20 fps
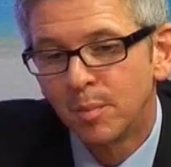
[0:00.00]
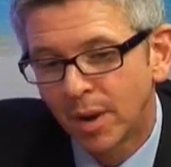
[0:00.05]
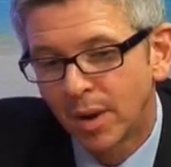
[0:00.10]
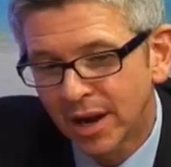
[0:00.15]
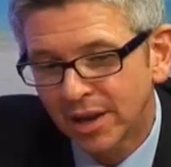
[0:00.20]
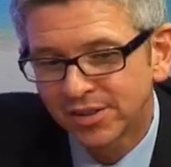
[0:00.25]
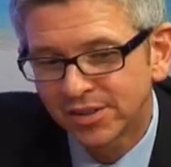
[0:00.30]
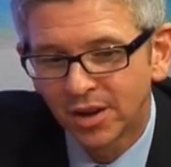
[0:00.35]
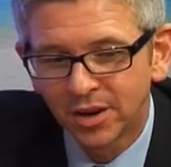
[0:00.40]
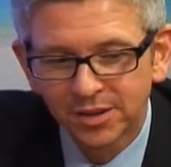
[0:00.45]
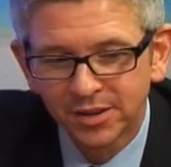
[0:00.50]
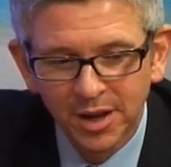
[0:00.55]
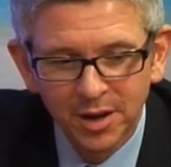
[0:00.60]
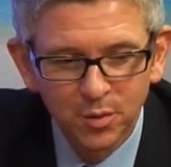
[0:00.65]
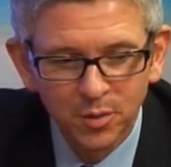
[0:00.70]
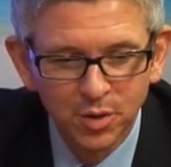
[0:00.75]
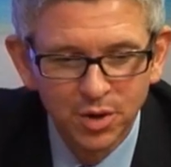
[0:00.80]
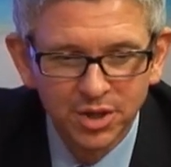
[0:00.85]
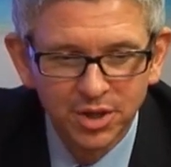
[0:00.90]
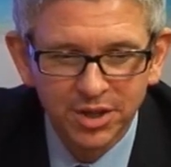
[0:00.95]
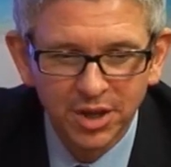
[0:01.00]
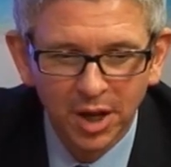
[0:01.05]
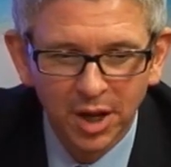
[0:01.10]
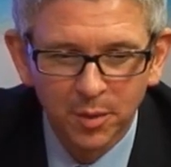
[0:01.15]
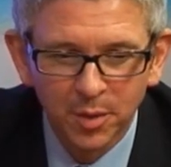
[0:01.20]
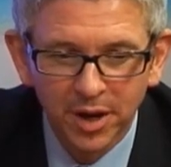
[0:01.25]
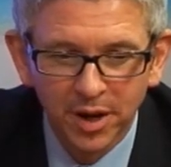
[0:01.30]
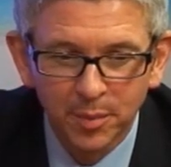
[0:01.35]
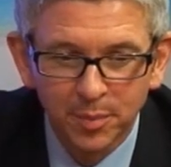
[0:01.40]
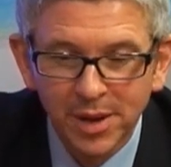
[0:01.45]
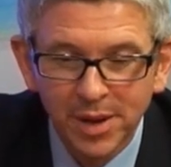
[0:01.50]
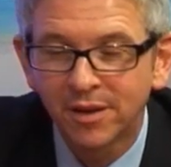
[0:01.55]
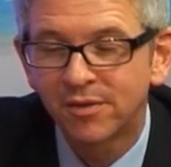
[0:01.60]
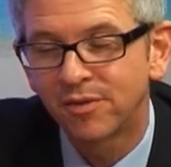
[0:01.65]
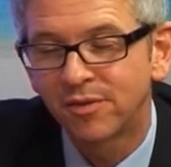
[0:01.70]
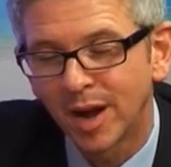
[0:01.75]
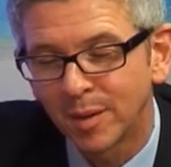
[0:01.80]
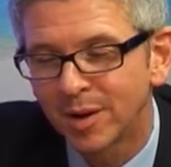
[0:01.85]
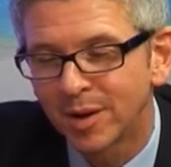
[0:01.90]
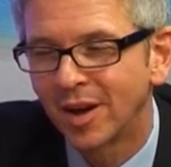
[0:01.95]
My last holiday was, we had a big
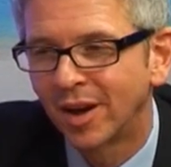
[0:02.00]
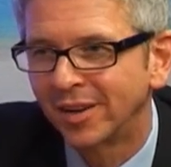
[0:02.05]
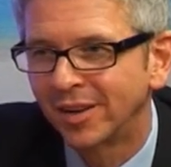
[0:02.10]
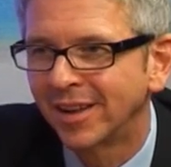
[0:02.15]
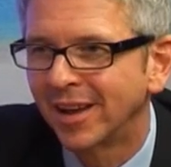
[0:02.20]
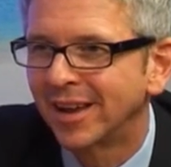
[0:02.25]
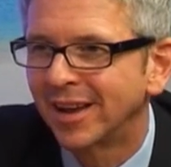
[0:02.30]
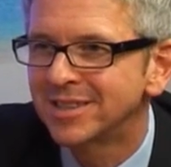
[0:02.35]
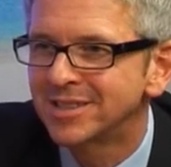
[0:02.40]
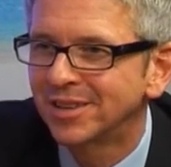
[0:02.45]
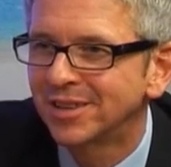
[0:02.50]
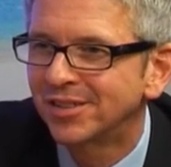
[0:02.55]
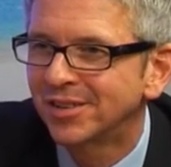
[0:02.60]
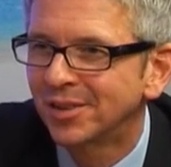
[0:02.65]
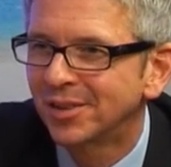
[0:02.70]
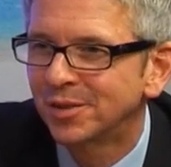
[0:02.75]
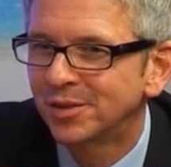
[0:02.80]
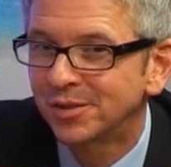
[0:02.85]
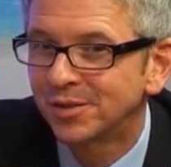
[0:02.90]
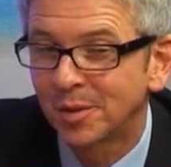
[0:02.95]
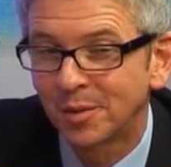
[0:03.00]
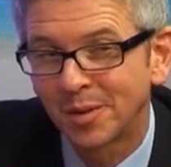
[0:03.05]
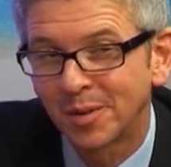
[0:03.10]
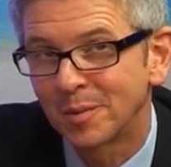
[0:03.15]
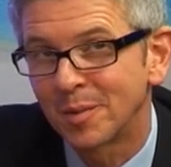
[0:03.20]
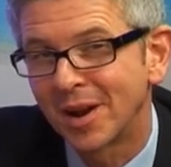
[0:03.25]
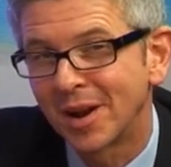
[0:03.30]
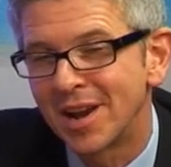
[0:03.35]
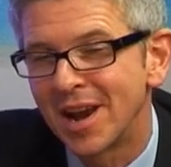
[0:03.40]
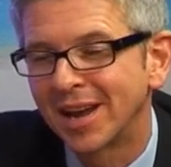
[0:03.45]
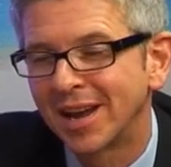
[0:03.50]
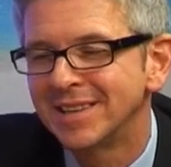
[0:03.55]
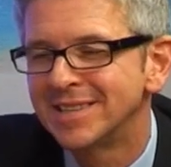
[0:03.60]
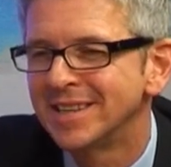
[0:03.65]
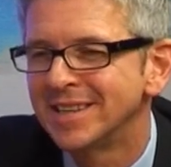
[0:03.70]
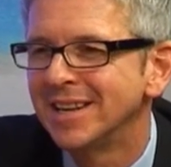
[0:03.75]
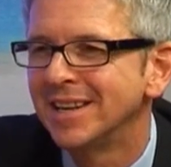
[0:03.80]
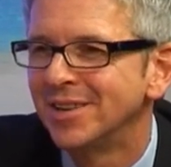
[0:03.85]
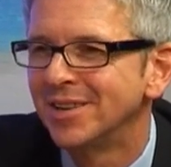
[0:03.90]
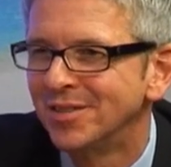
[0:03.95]
family holiday actually, so there was I think about
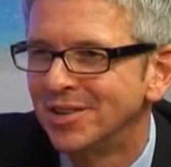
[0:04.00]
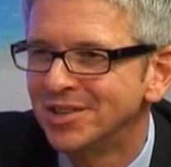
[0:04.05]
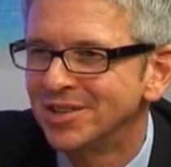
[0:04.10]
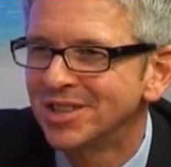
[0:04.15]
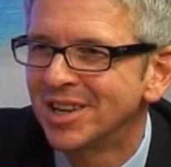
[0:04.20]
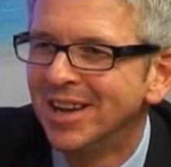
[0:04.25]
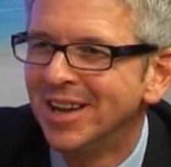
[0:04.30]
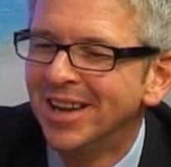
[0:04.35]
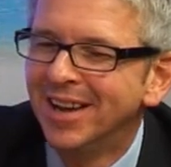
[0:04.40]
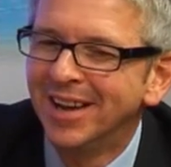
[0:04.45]
19 of us